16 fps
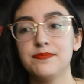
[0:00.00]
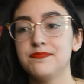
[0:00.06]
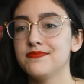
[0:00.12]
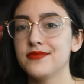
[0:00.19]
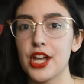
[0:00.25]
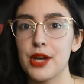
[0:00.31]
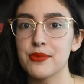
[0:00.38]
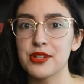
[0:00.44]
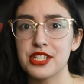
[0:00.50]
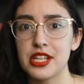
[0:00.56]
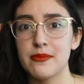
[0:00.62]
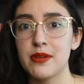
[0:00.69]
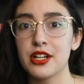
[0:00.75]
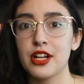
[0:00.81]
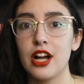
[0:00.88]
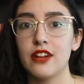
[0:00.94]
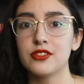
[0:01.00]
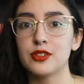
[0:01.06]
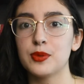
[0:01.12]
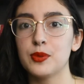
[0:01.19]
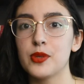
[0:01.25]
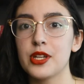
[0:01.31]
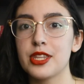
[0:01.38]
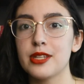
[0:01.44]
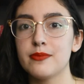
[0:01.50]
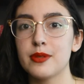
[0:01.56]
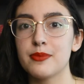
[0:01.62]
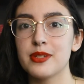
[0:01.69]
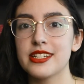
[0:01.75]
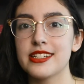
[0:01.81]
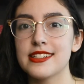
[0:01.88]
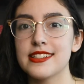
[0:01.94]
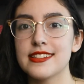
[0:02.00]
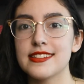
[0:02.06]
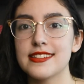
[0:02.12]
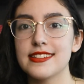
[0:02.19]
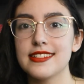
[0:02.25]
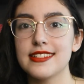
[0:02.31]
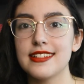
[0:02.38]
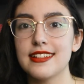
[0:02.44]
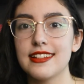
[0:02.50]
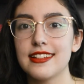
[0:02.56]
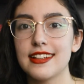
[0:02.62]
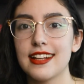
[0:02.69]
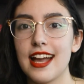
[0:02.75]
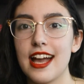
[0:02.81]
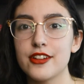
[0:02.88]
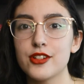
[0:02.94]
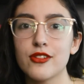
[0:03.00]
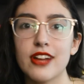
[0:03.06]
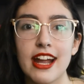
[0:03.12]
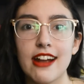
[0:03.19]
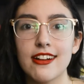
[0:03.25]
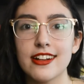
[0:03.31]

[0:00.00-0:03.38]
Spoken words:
Not because I'm uncomfortable with it, but because, like, I don't care.